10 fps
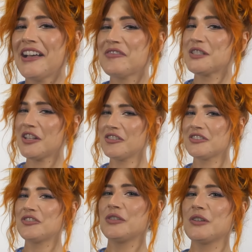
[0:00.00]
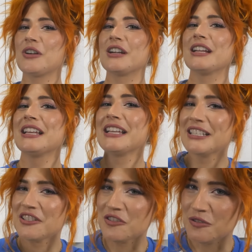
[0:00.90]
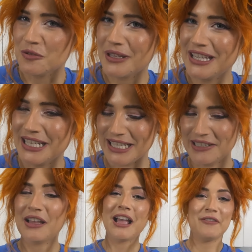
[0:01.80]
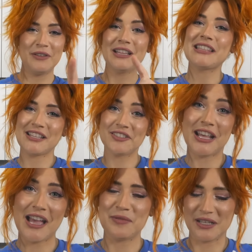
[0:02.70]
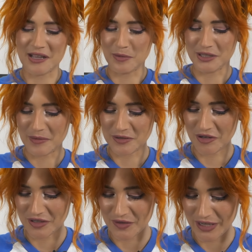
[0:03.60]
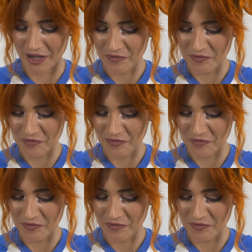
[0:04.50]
of salt to your zucchini. I feel like that's gonna happen a couple times throughout this video.